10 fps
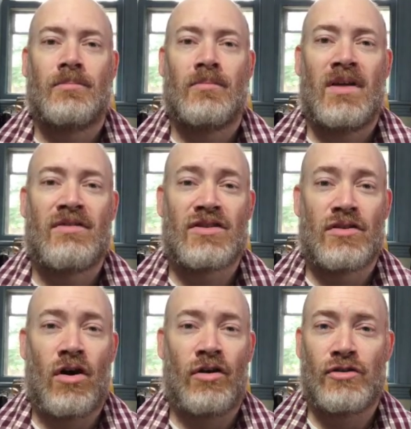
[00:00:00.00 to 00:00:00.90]
if it's an
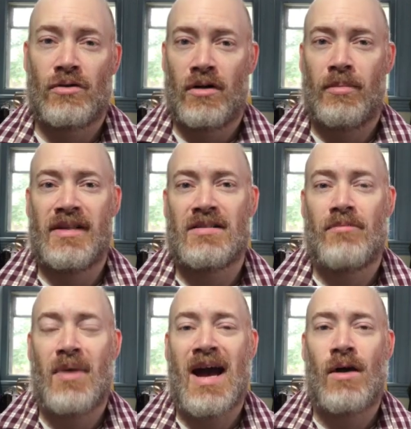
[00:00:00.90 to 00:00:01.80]
altar or a place of
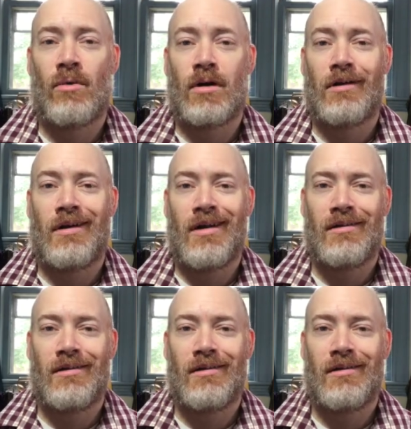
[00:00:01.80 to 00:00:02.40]
power,